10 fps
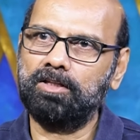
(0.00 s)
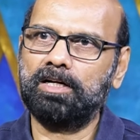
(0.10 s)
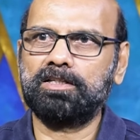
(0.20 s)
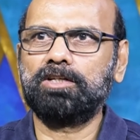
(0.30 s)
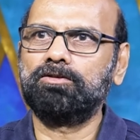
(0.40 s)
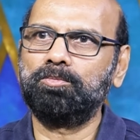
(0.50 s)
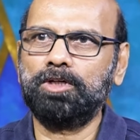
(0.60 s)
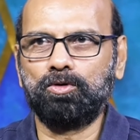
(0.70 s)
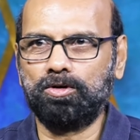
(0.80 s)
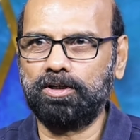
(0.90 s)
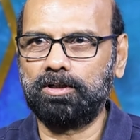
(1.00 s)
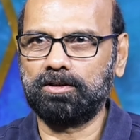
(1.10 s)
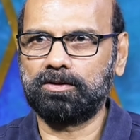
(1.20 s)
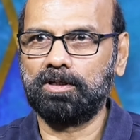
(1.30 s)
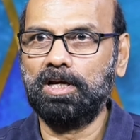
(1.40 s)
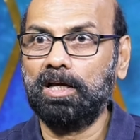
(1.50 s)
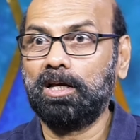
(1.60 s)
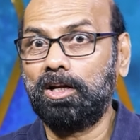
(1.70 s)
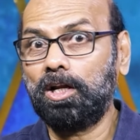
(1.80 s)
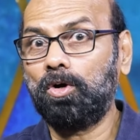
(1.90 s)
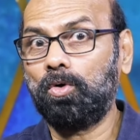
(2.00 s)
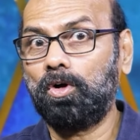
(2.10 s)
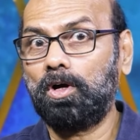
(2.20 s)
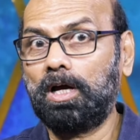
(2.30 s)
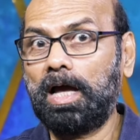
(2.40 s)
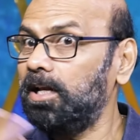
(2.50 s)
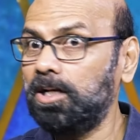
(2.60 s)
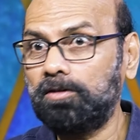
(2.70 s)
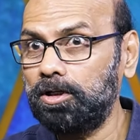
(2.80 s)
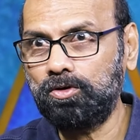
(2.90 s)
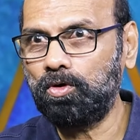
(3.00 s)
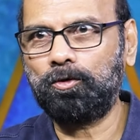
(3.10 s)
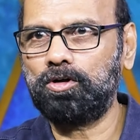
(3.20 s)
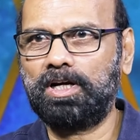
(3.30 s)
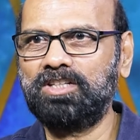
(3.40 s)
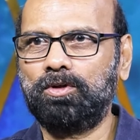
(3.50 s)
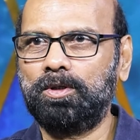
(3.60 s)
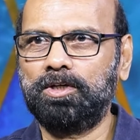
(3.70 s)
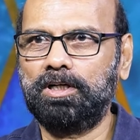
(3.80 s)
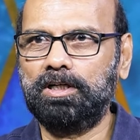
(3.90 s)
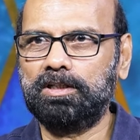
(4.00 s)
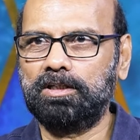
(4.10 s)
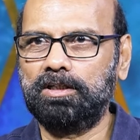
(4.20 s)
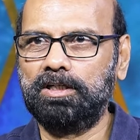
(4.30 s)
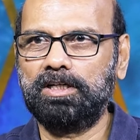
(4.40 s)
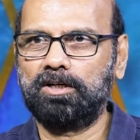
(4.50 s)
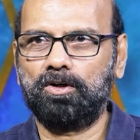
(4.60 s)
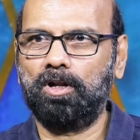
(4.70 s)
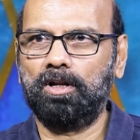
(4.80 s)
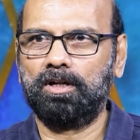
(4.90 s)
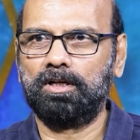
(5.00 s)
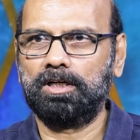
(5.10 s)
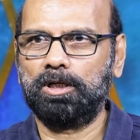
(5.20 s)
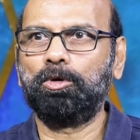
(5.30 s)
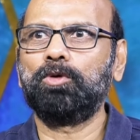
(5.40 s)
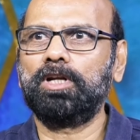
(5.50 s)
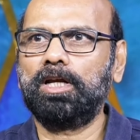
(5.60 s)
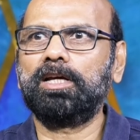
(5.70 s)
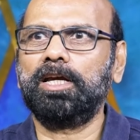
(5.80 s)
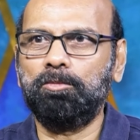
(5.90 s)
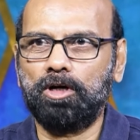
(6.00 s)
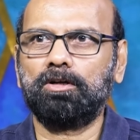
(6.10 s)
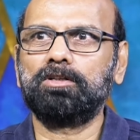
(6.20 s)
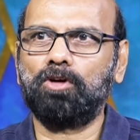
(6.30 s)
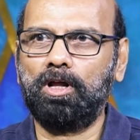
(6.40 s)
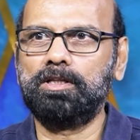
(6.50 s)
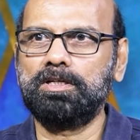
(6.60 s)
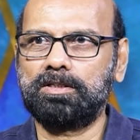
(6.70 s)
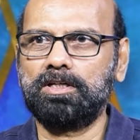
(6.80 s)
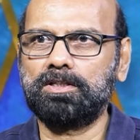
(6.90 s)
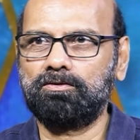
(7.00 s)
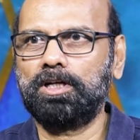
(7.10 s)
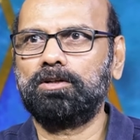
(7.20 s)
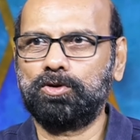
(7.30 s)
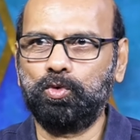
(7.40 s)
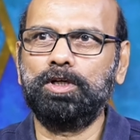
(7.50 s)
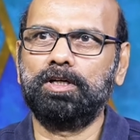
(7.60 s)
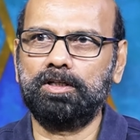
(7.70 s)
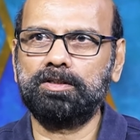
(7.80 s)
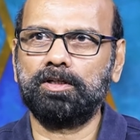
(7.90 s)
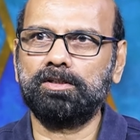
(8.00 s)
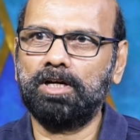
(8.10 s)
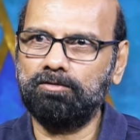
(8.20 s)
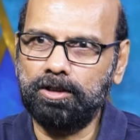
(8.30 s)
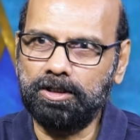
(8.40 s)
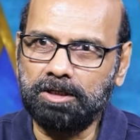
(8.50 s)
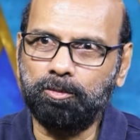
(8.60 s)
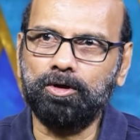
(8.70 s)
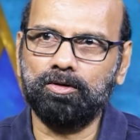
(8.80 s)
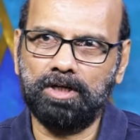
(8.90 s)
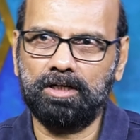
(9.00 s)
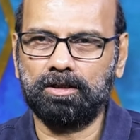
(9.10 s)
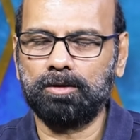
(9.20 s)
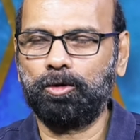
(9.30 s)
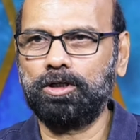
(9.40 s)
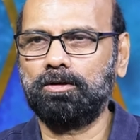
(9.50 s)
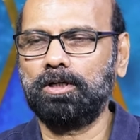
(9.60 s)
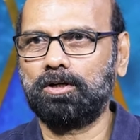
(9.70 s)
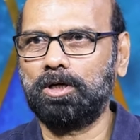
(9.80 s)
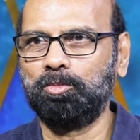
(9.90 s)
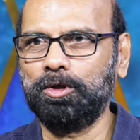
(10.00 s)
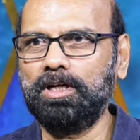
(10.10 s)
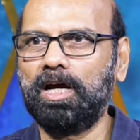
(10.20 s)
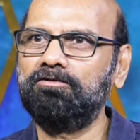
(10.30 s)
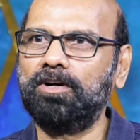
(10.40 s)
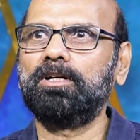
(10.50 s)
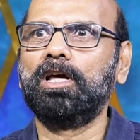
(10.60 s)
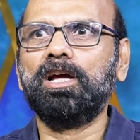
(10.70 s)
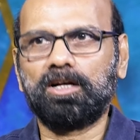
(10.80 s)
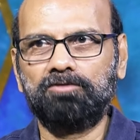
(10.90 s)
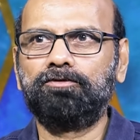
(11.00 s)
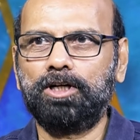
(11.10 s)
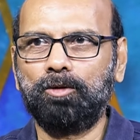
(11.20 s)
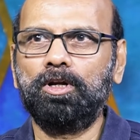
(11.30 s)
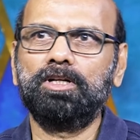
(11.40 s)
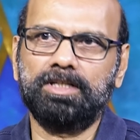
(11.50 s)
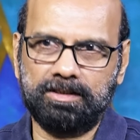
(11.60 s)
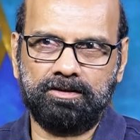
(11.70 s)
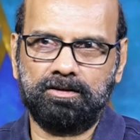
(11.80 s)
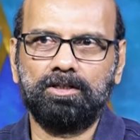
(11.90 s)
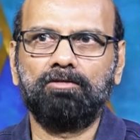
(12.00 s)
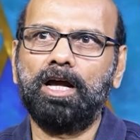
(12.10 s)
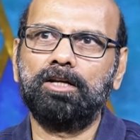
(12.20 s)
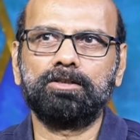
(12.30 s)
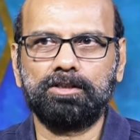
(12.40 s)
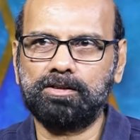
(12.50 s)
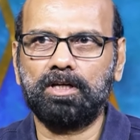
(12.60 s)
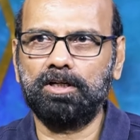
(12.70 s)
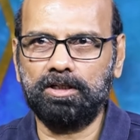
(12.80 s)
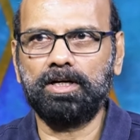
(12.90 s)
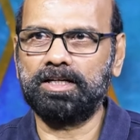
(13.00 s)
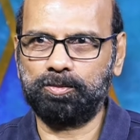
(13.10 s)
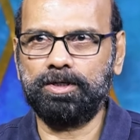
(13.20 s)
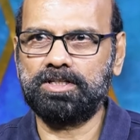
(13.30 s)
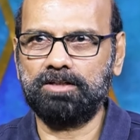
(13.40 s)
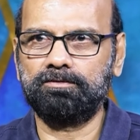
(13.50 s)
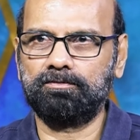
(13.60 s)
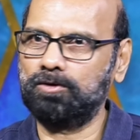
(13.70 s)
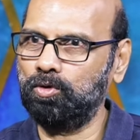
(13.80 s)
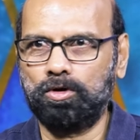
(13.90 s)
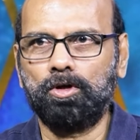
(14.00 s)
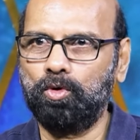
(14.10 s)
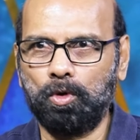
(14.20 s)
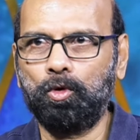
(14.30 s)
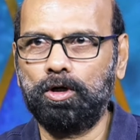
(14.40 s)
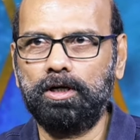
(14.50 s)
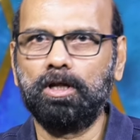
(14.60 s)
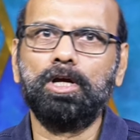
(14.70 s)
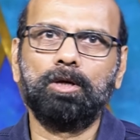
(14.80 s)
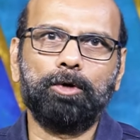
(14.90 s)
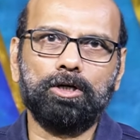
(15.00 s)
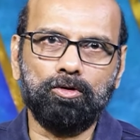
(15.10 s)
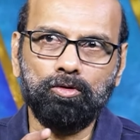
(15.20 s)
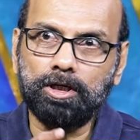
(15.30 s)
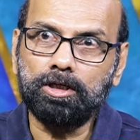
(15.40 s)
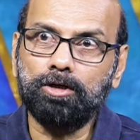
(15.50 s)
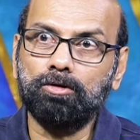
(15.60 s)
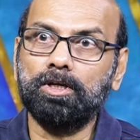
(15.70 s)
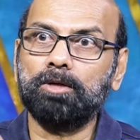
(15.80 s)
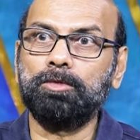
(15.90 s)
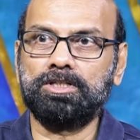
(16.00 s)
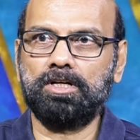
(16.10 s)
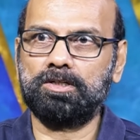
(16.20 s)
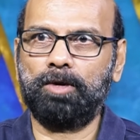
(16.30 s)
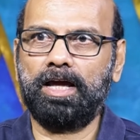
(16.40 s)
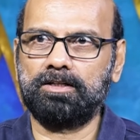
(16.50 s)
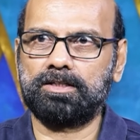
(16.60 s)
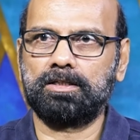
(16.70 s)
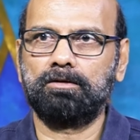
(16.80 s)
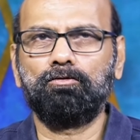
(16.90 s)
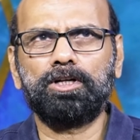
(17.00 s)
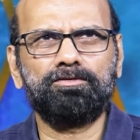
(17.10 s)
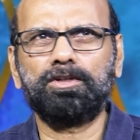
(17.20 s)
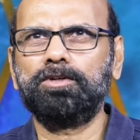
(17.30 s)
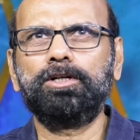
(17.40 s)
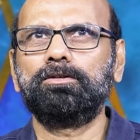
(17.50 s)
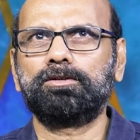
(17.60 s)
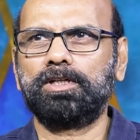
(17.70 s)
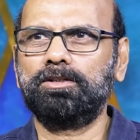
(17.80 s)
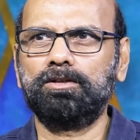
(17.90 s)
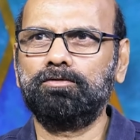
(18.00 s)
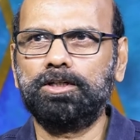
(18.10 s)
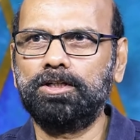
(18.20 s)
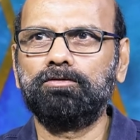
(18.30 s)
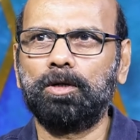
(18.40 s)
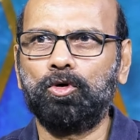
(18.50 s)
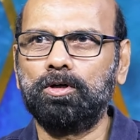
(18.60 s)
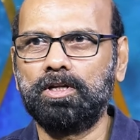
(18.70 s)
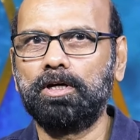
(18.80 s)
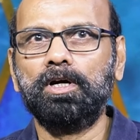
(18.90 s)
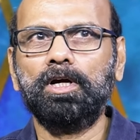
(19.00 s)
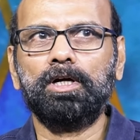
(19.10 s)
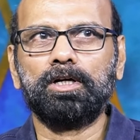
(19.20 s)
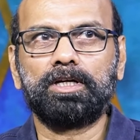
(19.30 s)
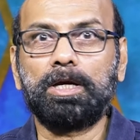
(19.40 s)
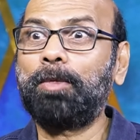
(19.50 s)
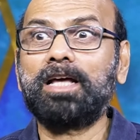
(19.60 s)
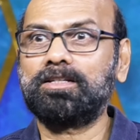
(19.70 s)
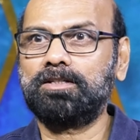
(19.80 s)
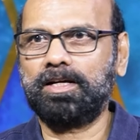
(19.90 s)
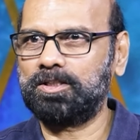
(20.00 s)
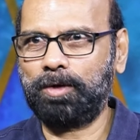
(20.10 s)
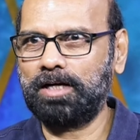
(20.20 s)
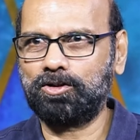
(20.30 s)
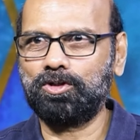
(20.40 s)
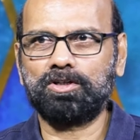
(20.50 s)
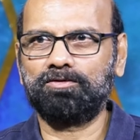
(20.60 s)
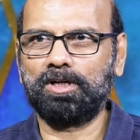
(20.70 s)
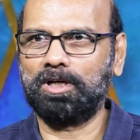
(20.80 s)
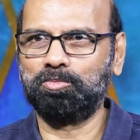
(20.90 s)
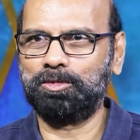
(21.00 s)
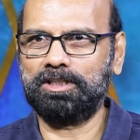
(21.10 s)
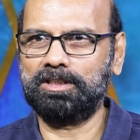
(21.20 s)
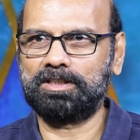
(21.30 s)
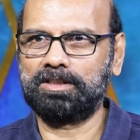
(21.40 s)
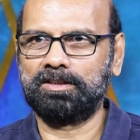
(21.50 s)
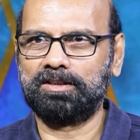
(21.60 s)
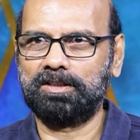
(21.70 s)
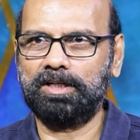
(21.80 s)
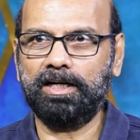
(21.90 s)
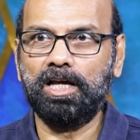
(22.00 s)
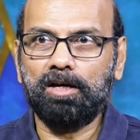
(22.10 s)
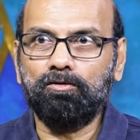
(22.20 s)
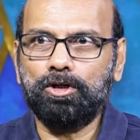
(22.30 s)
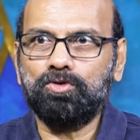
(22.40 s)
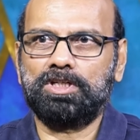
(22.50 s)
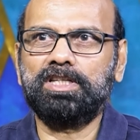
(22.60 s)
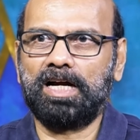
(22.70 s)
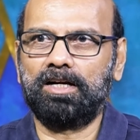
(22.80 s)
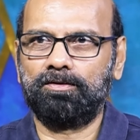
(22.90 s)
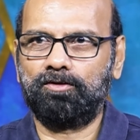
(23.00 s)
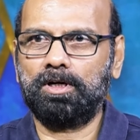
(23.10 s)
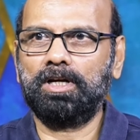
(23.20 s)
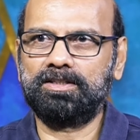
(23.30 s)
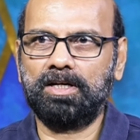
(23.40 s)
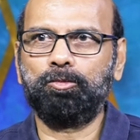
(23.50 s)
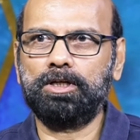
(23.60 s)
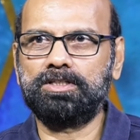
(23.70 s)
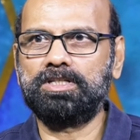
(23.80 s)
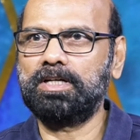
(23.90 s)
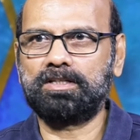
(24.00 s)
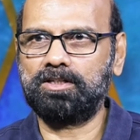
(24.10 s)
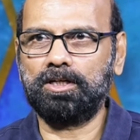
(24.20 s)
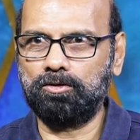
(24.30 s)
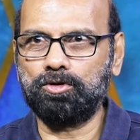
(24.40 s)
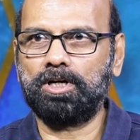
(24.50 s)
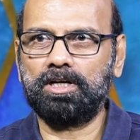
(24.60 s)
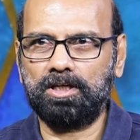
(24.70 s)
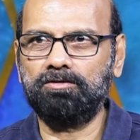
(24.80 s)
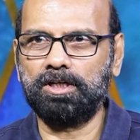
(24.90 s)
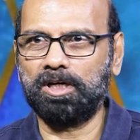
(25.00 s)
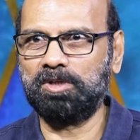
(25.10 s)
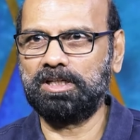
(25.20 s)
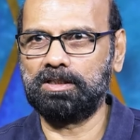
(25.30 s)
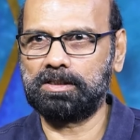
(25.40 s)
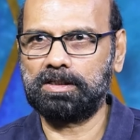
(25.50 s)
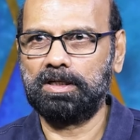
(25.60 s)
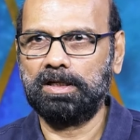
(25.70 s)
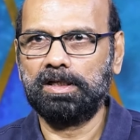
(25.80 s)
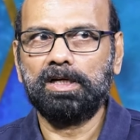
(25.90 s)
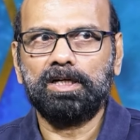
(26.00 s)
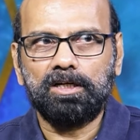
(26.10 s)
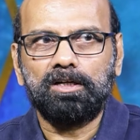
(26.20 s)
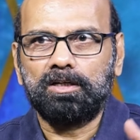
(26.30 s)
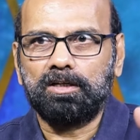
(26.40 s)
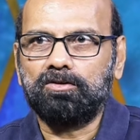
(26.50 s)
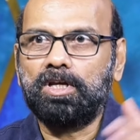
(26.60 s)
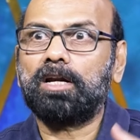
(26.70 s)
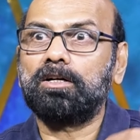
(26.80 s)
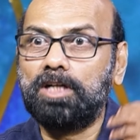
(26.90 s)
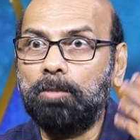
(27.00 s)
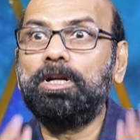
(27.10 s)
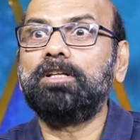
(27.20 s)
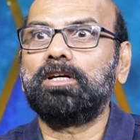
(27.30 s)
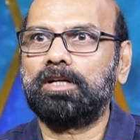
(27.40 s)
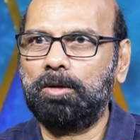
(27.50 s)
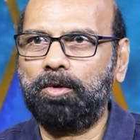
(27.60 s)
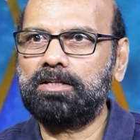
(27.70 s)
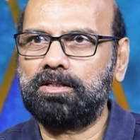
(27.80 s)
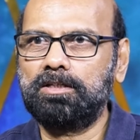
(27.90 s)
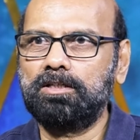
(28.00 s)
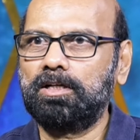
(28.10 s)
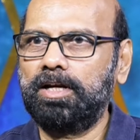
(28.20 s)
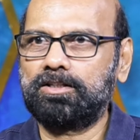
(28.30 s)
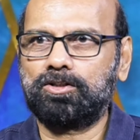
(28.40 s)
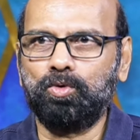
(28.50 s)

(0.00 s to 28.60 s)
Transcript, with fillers: That has given me good returns. Now, I never knew about Transformer India, India at all. But when I came across all these things, when I was doing research, I went deep into that particular company. I felt comfortable. Yes, the valuations are a little expensive, no doubt about it. But looking into their business plans, one of the videos I think we did about the capacity expansions of the companies, right? When you see that, for example, G H C L, Gujarat Heavy Chemicals, they are doubling their capacity in the next